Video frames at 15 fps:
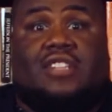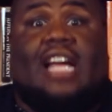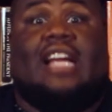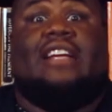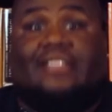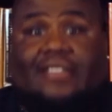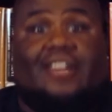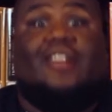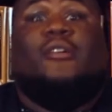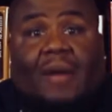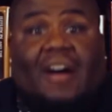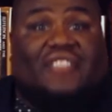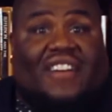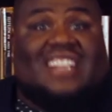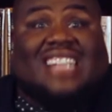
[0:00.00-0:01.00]
Like, you know,
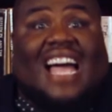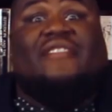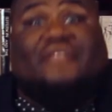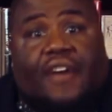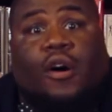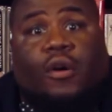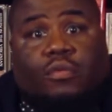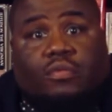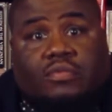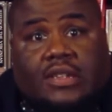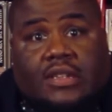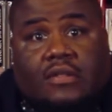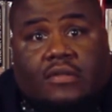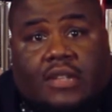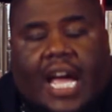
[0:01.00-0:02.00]
motherfuckers got
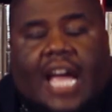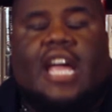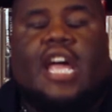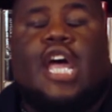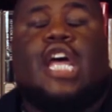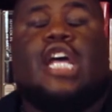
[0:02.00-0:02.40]
phones, okay?